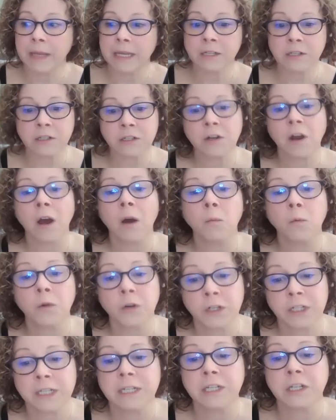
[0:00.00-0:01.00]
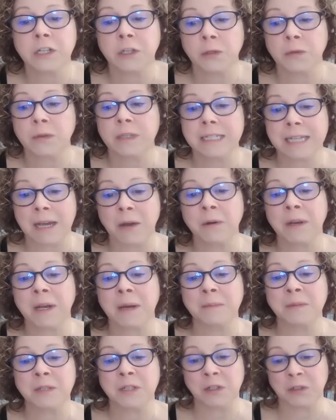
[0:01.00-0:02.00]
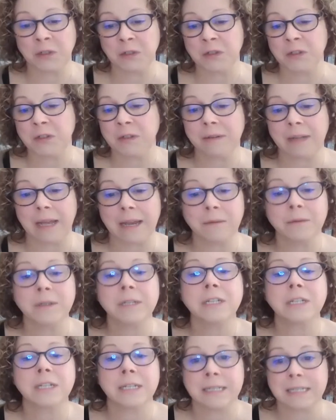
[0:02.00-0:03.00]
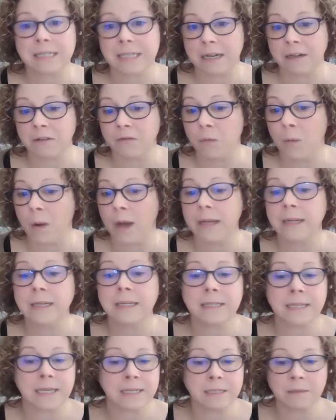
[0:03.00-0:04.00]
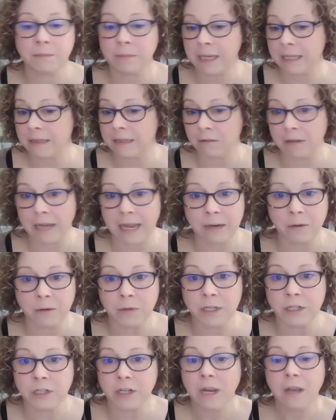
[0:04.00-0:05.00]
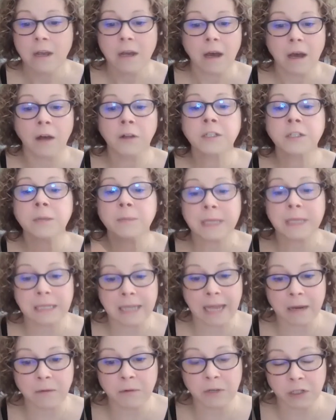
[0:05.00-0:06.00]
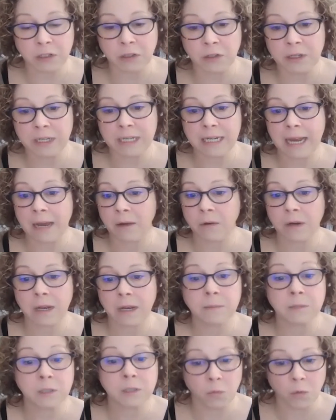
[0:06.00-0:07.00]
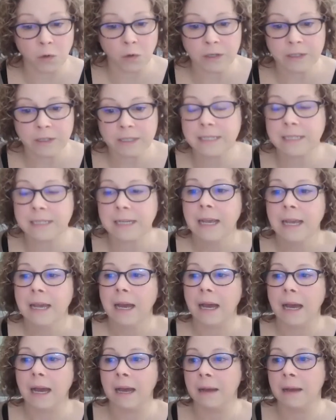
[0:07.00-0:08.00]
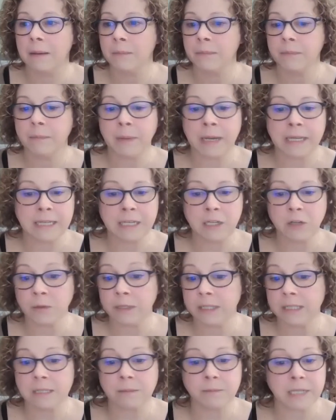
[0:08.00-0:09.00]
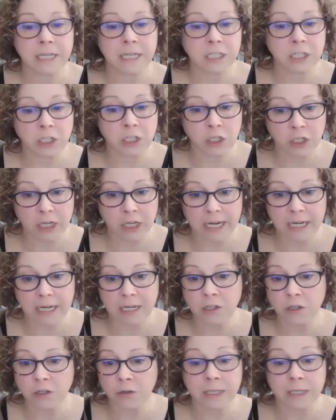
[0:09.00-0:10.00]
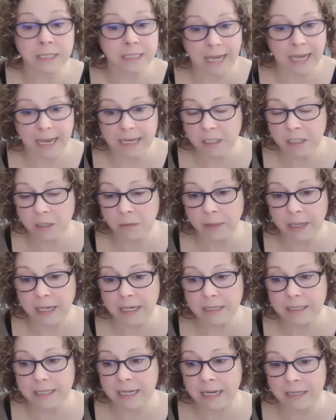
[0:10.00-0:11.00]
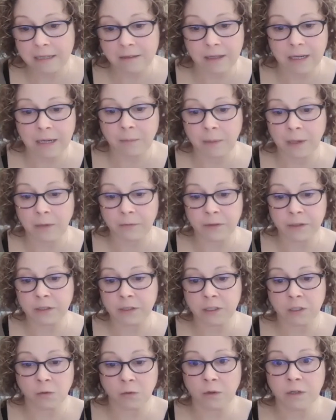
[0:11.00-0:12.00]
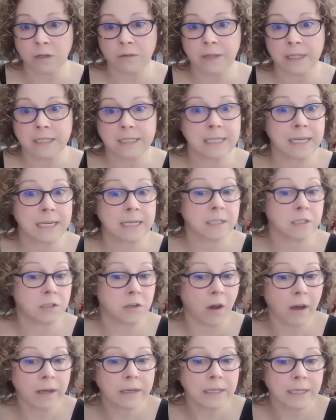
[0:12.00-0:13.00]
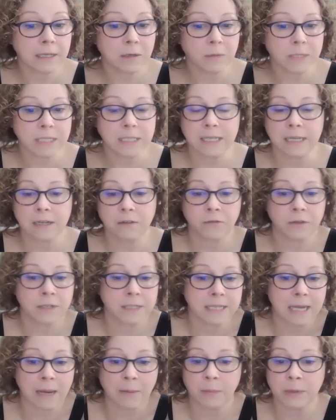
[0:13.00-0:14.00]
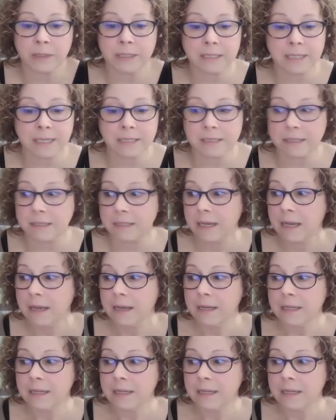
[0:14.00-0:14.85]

it does not worsen children's outcomes to learn two language instead of one. It doesn't make their ultimate language learning outcomes worse. Bilingualism doesn't change or exacerbate anything about their disorder that, say, is non-linguistic. For example, it doesn't